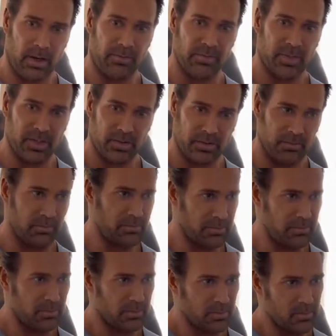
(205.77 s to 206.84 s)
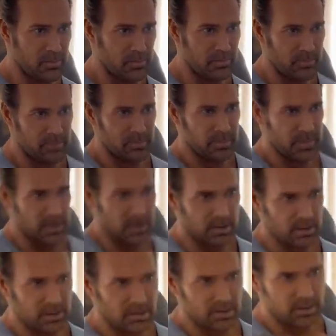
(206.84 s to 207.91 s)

I mean, and the amazing part of this is